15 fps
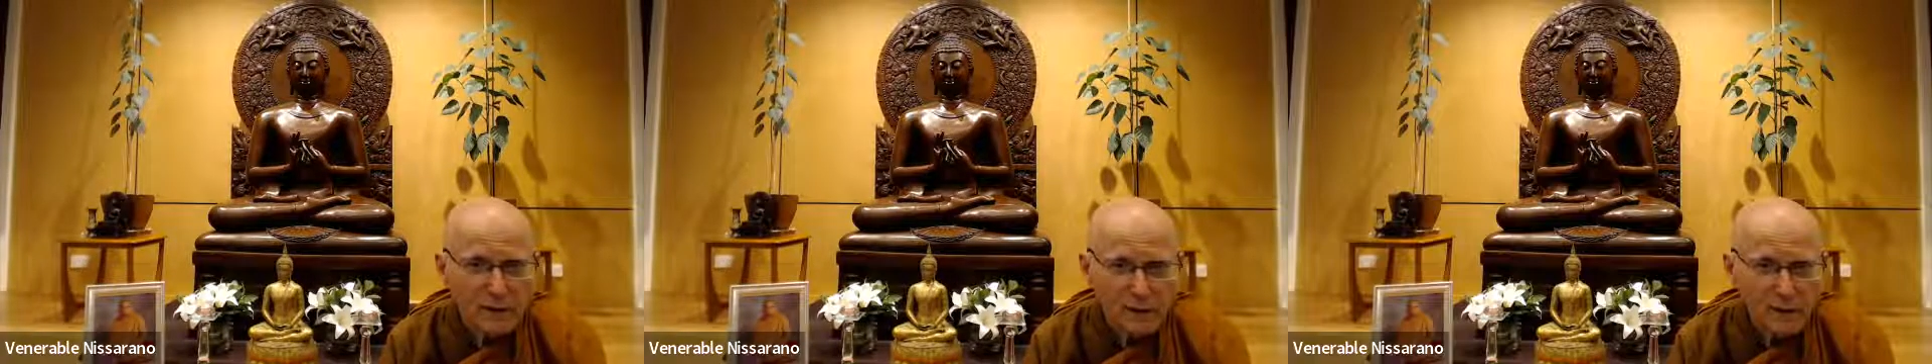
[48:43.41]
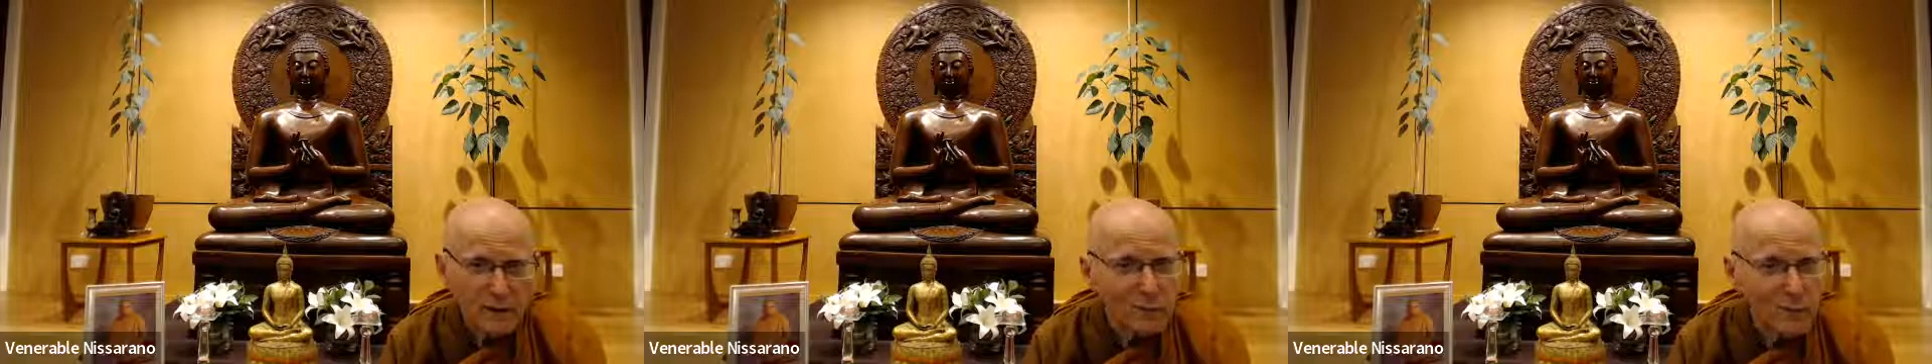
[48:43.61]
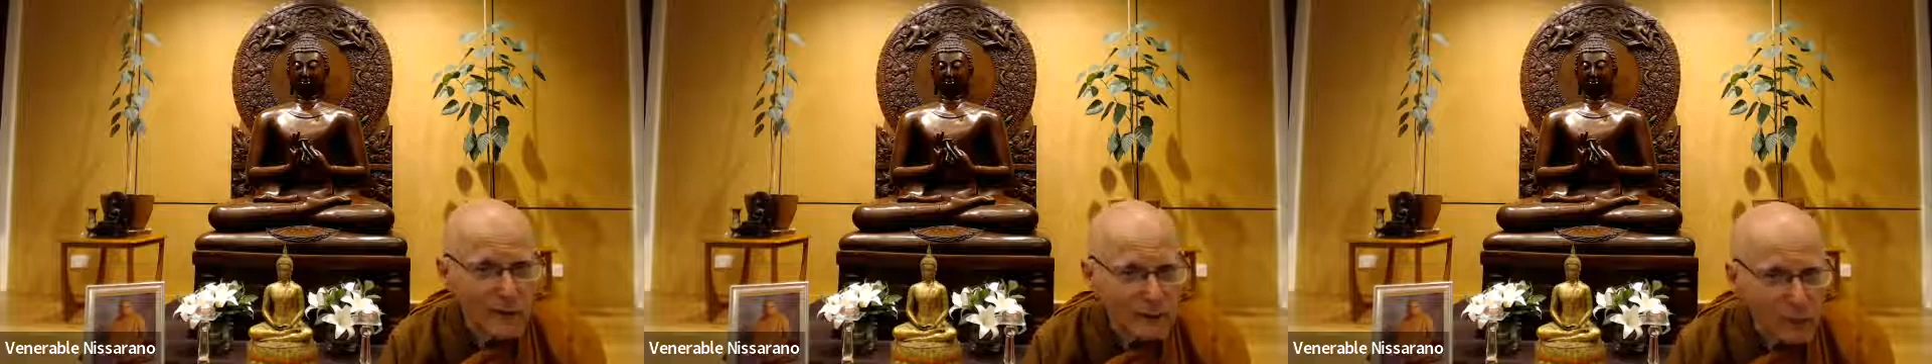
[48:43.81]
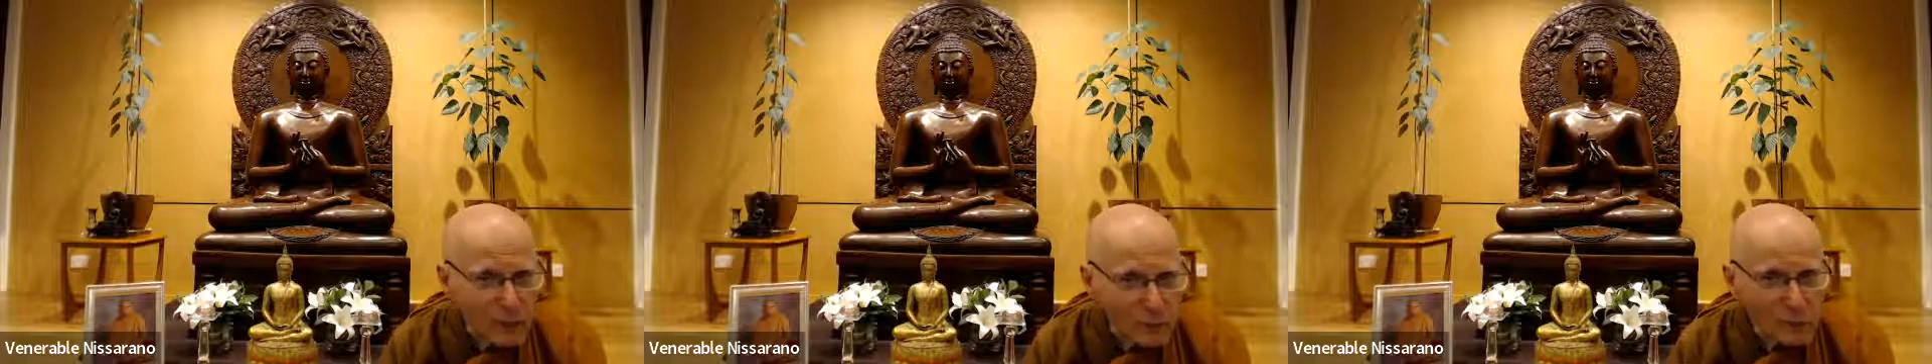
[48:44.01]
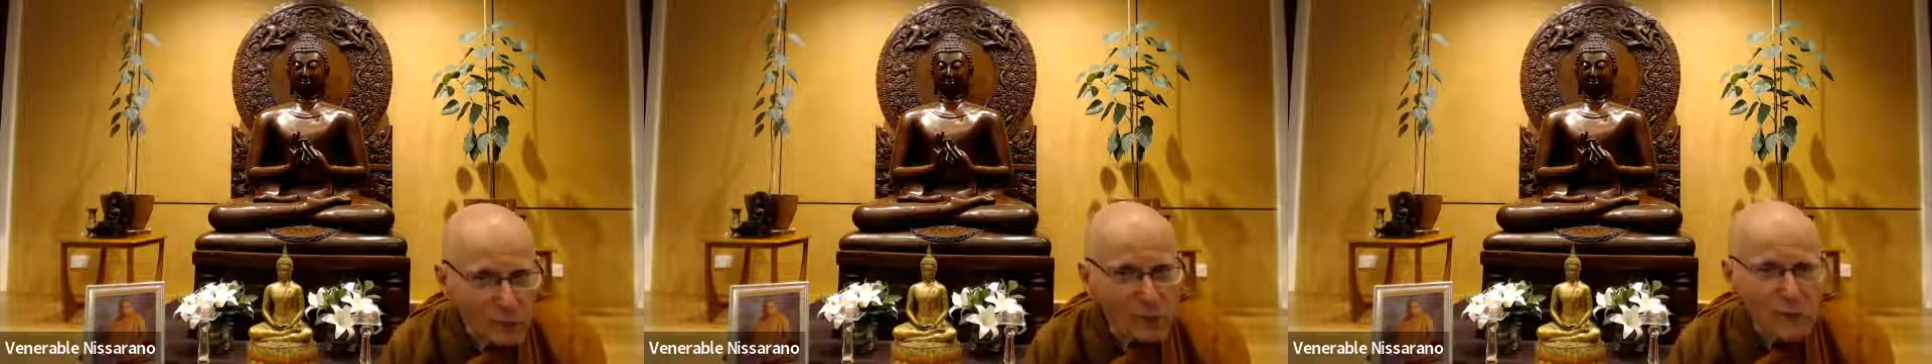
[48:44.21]
And maybe
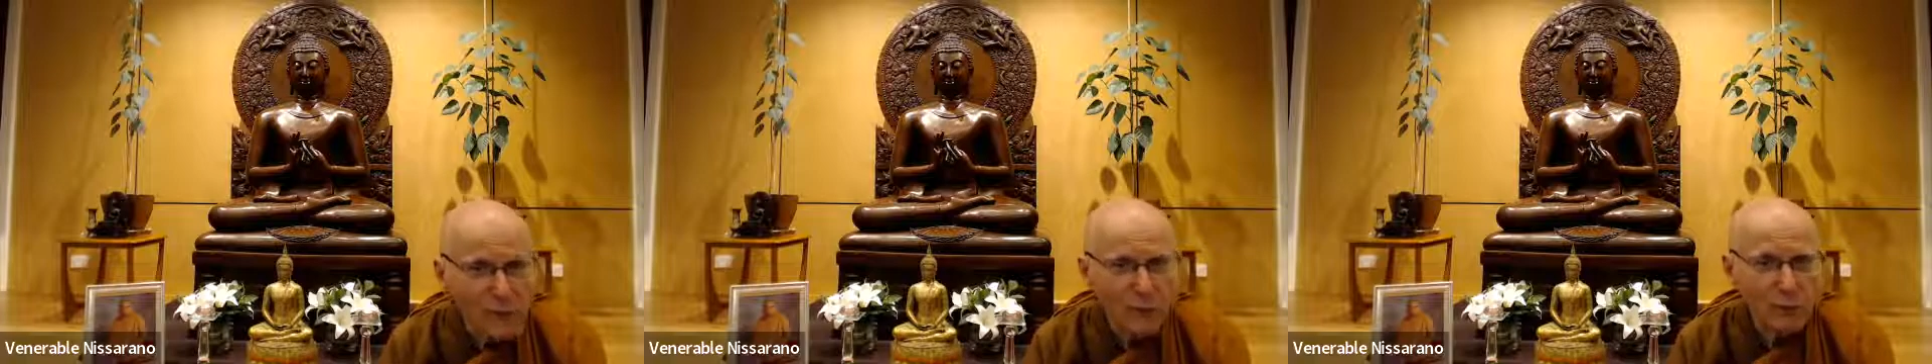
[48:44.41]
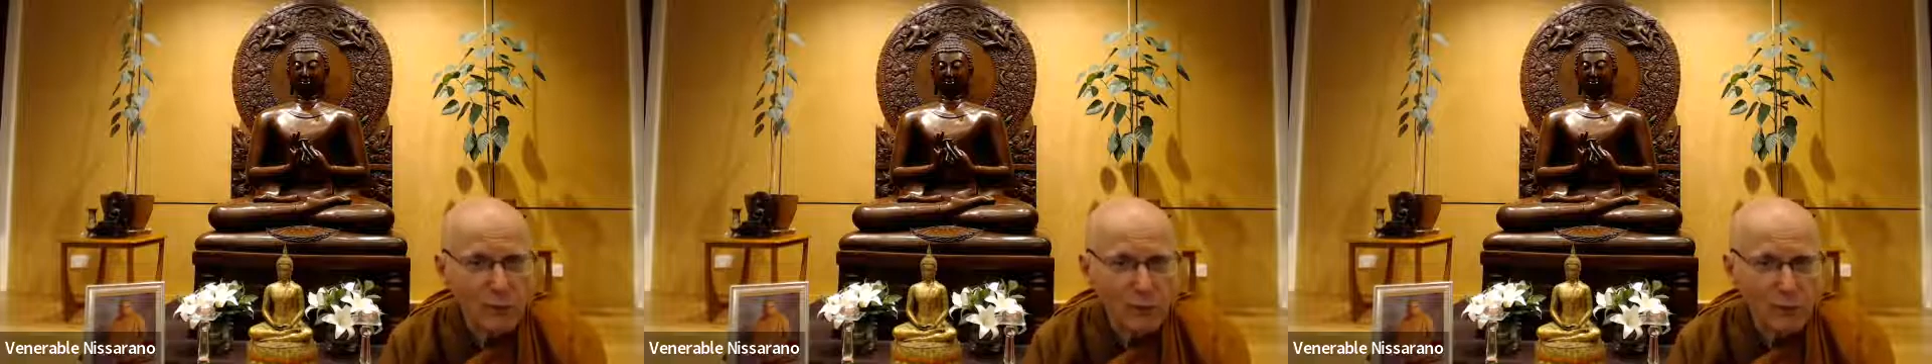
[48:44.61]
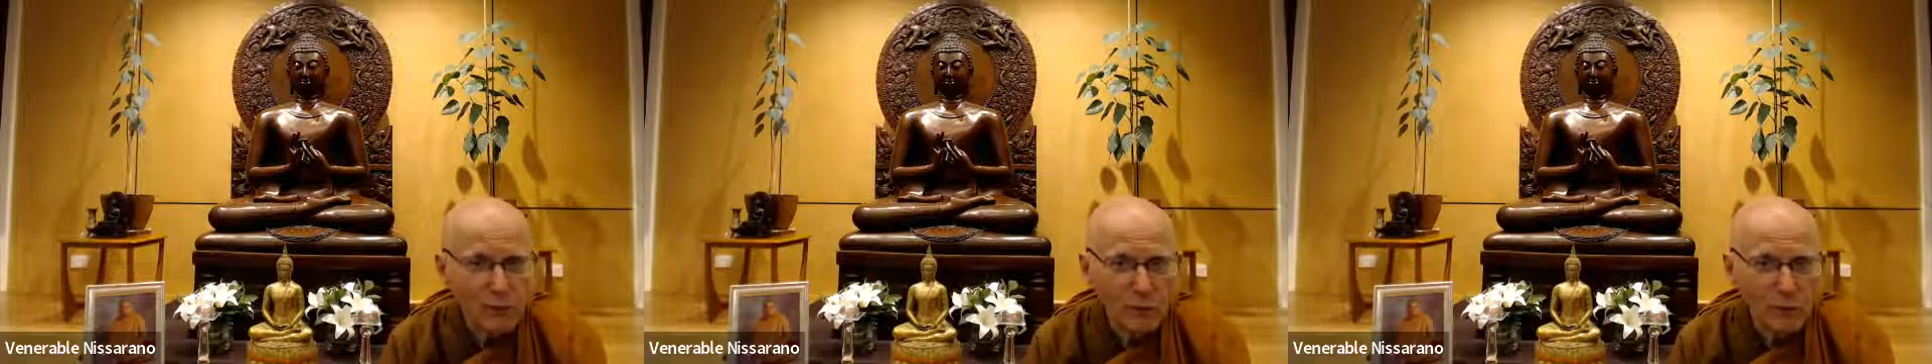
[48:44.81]
it will take you all the